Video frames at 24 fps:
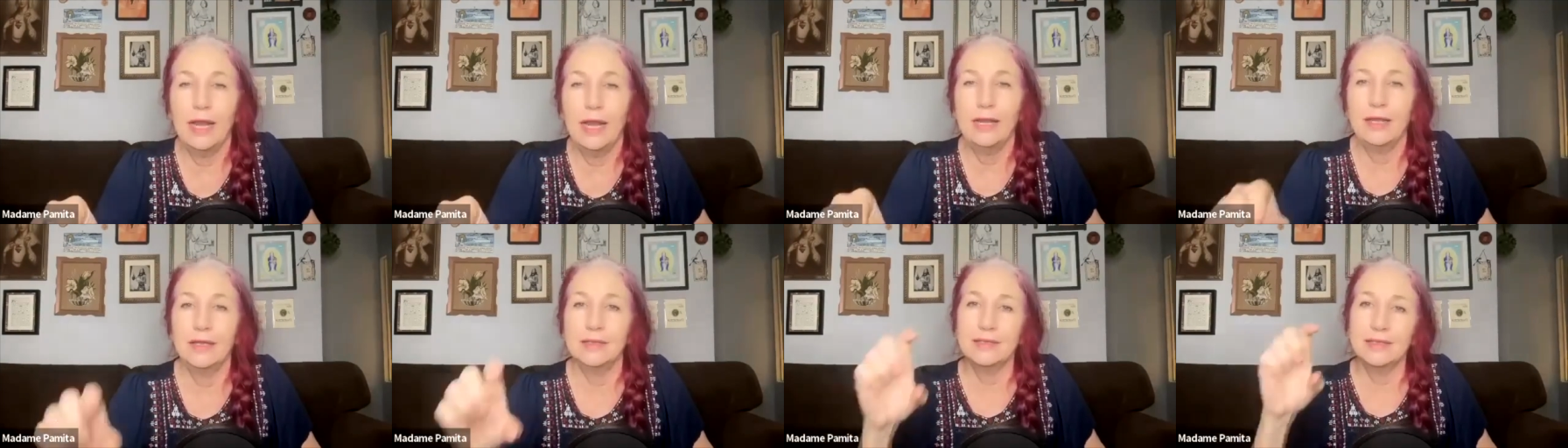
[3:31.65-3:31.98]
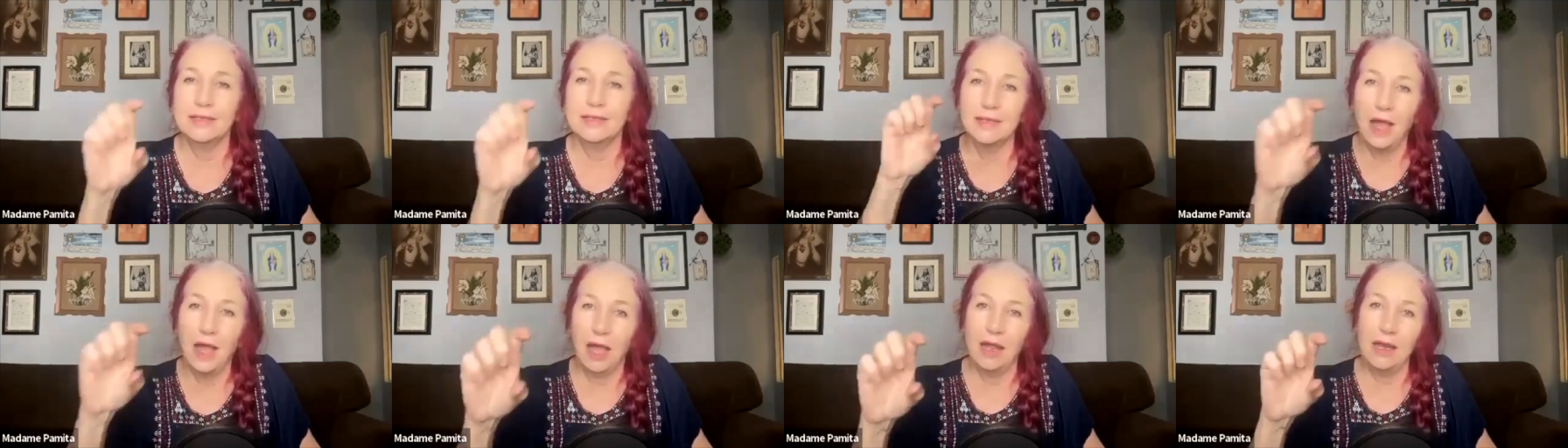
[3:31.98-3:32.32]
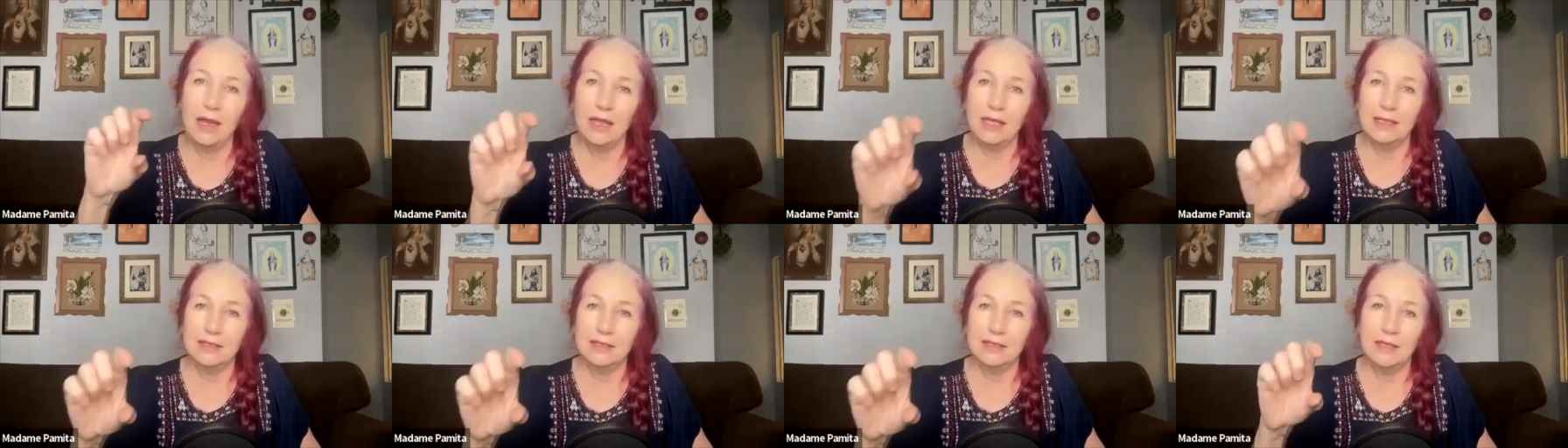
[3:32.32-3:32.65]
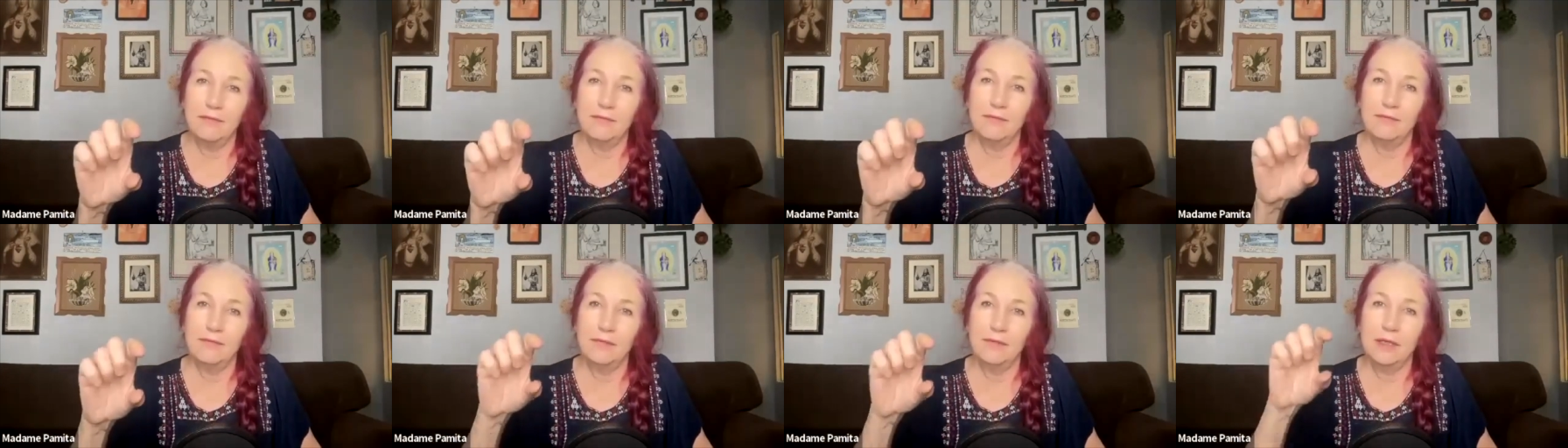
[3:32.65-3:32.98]
And it's not as
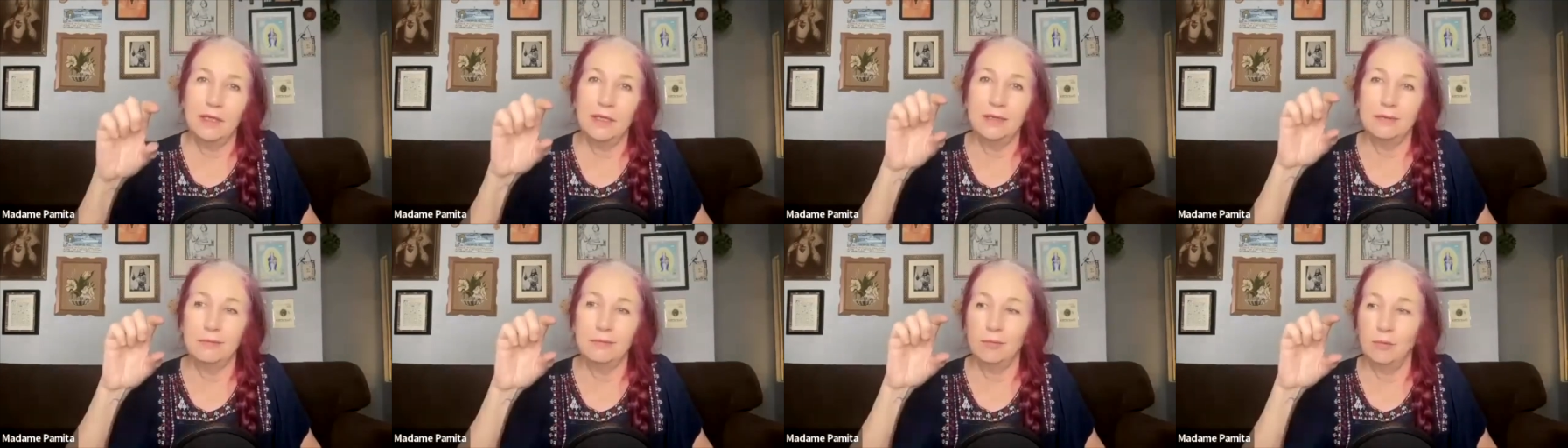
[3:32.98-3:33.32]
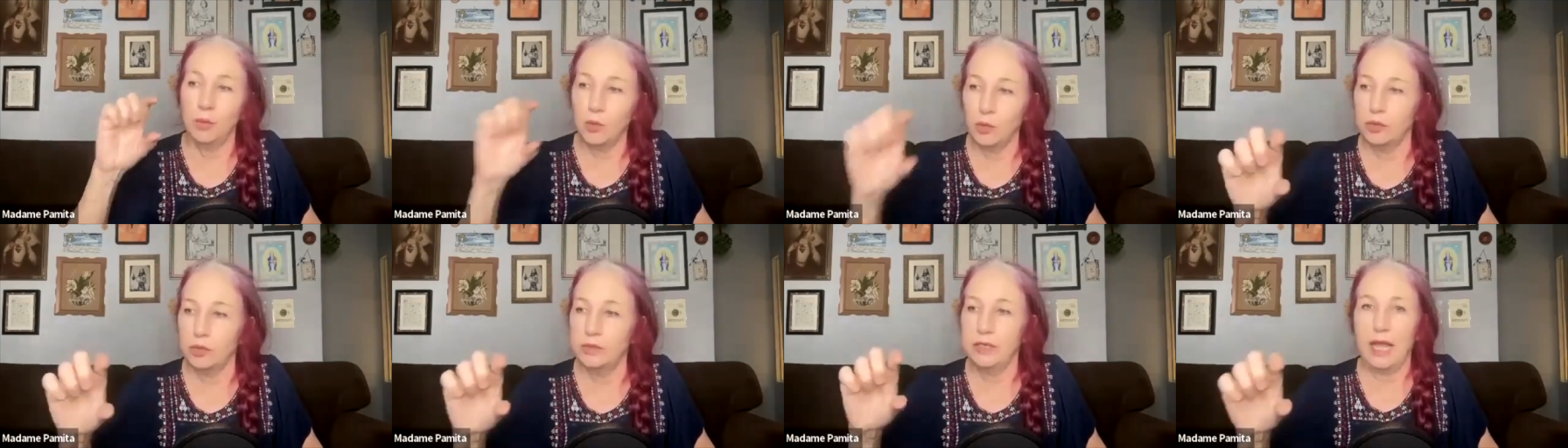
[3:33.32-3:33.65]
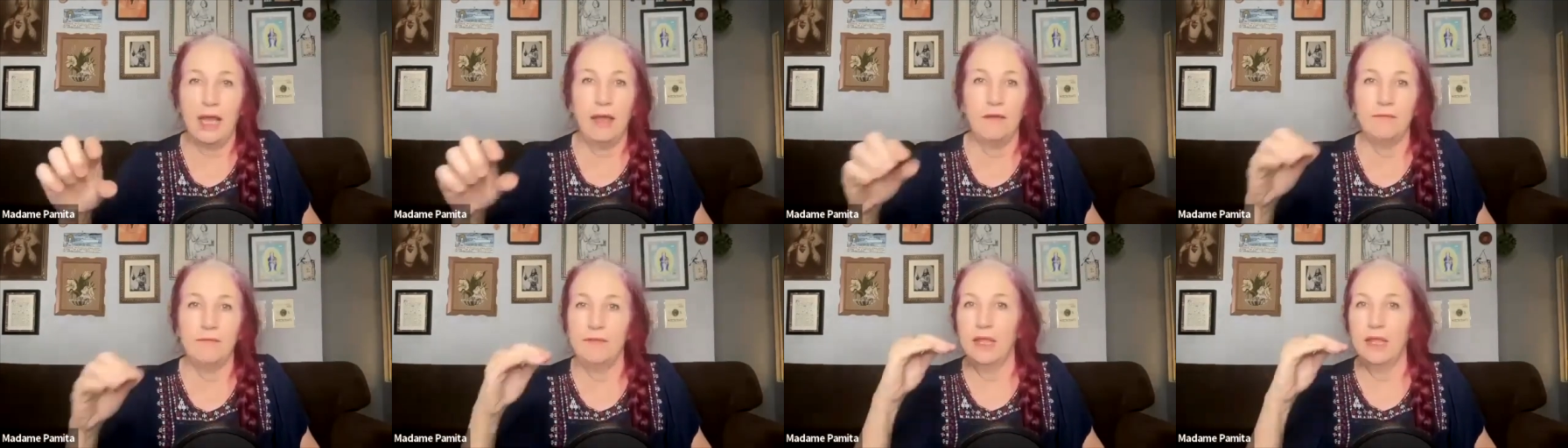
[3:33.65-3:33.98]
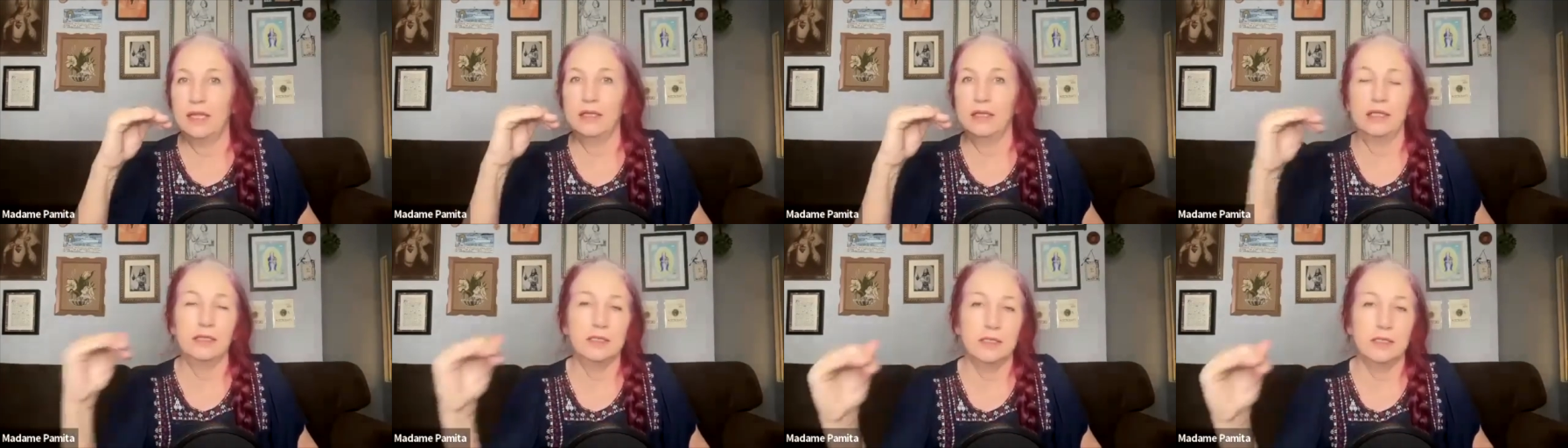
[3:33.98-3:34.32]
if it burned half
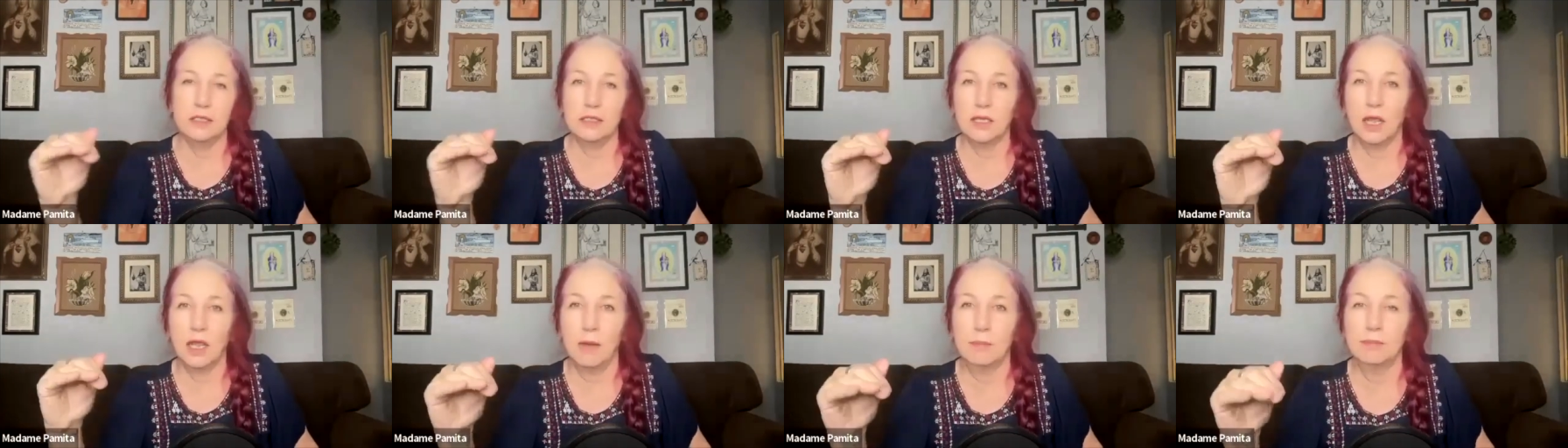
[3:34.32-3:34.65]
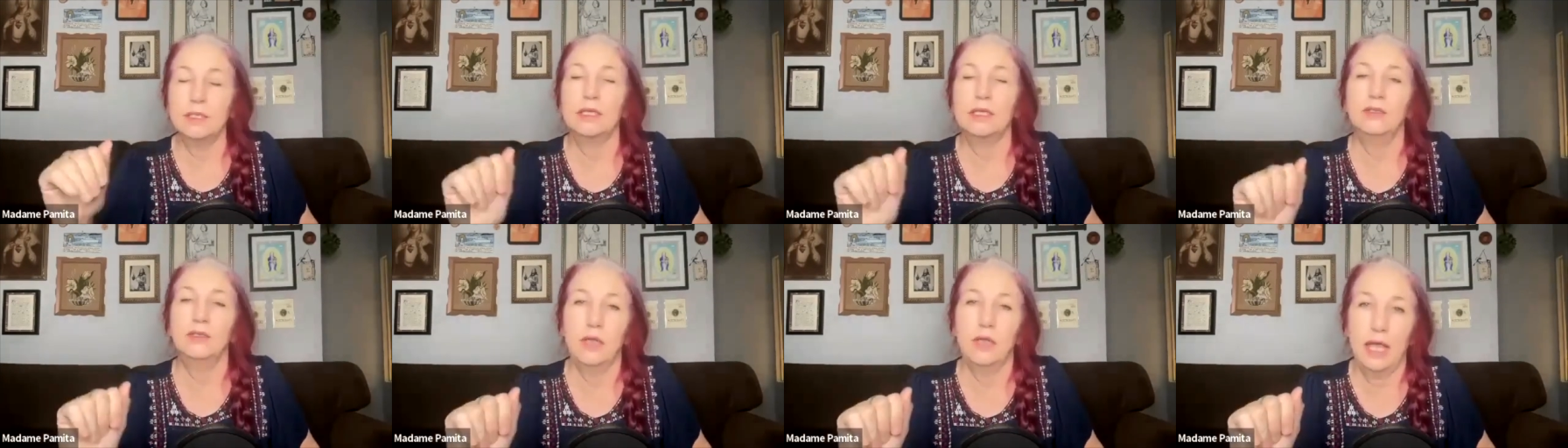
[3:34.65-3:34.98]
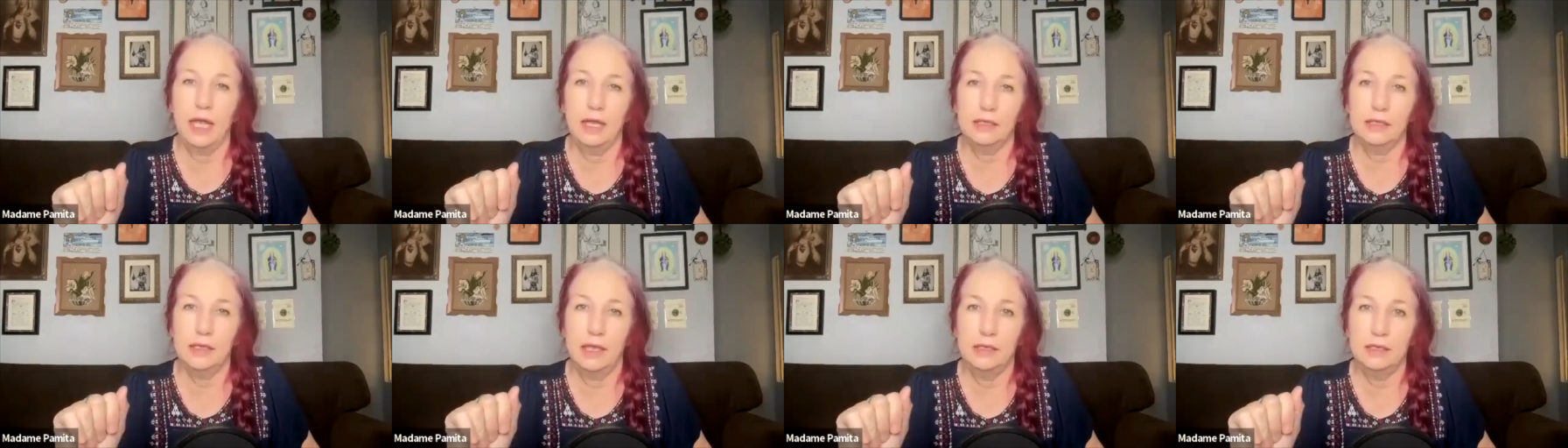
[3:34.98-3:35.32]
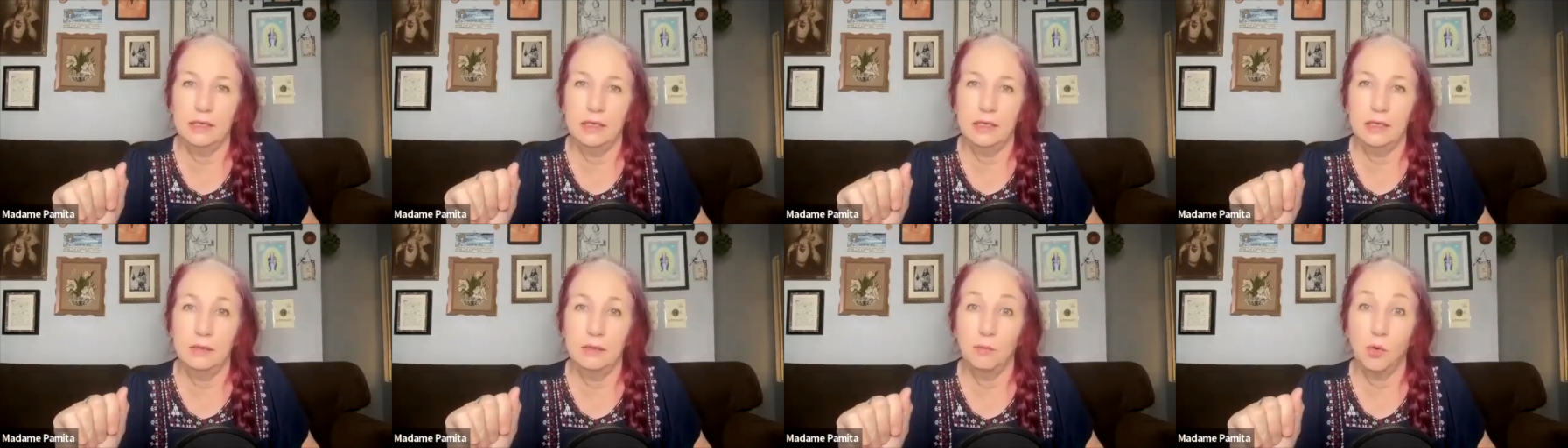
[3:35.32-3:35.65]
and then stopped and you can't light
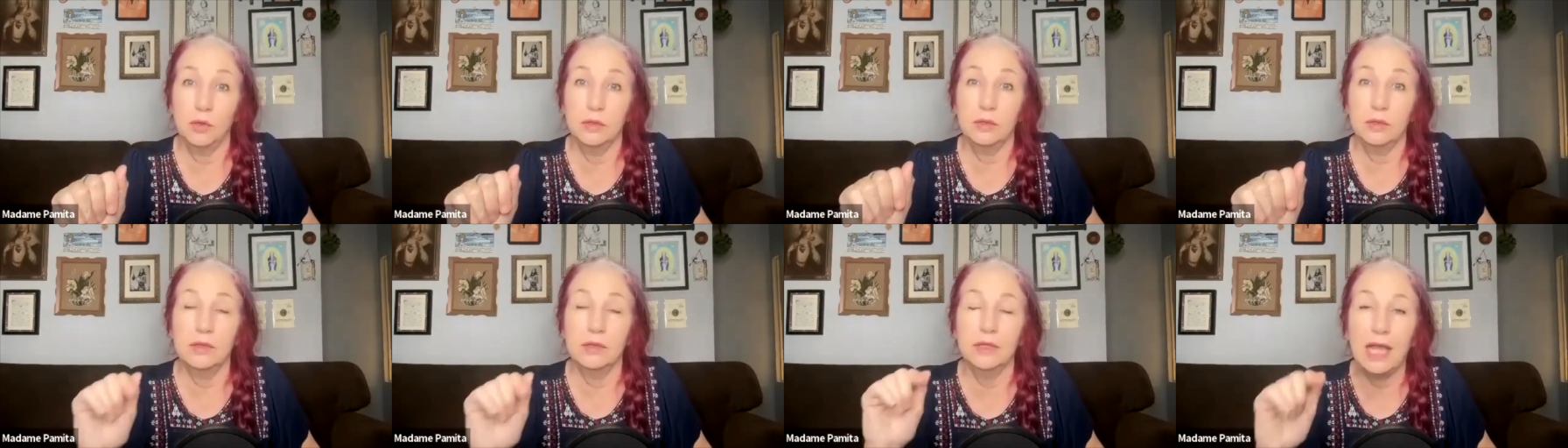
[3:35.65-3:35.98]
it anymore.